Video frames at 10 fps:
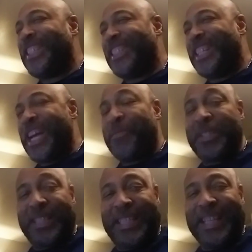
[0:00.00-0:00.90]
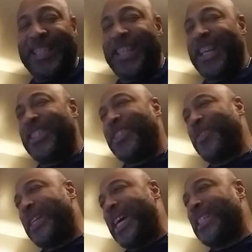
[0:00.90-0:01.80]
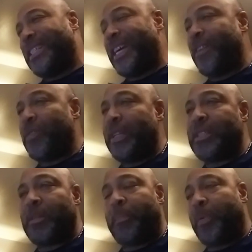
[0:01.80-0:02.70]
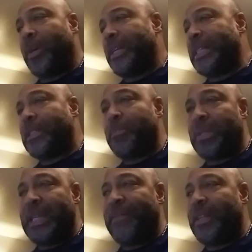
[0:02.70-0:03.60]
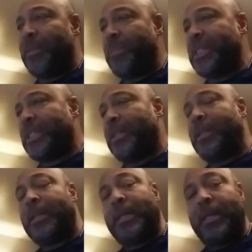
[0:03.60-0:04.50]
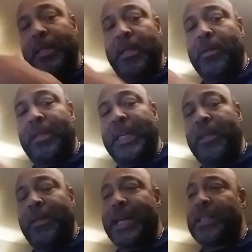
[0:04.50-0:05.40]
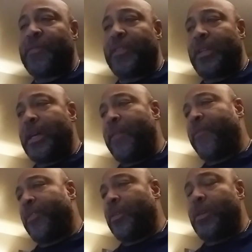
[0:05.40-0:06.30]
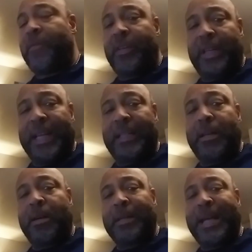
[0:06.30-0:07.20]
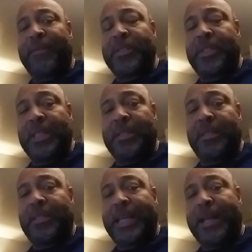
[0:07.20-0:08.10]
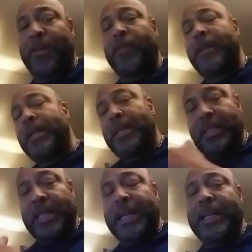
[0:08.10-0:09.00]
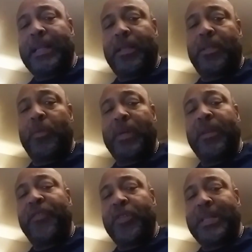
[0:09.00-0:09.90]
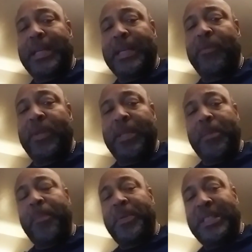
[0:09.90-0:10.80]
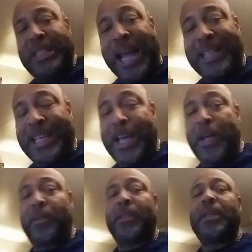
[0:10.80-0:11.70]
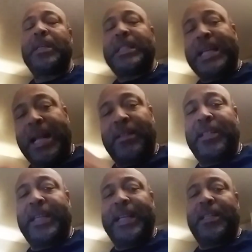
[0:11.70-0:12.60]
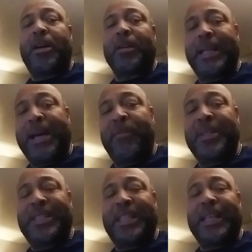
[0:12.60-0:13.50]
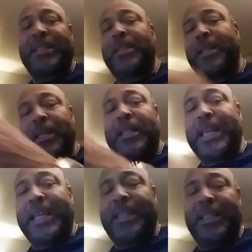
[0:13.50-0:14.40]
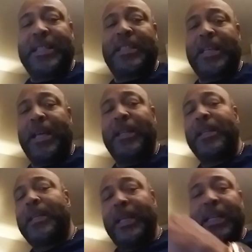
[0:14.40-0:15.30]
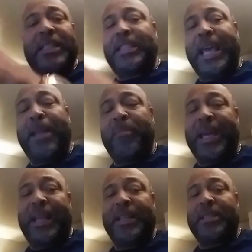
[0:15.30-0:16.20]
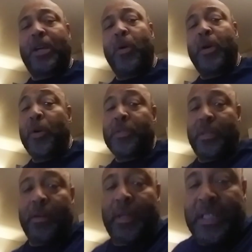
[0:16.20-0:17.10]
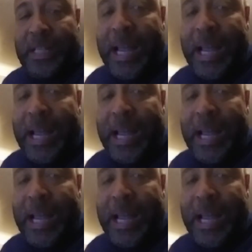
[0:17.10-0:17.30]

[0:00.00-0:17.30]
916. Thanks to you guys, like, really supporting us and believing in the mission. You know, thank you guys for the love, for going over to Nate Dogg 916's channel, checking out the two interviews I did with him up in Sactown. Shout out to Nate Dogg 916, Nathan, his son, and the Sandman, his co-hoster on his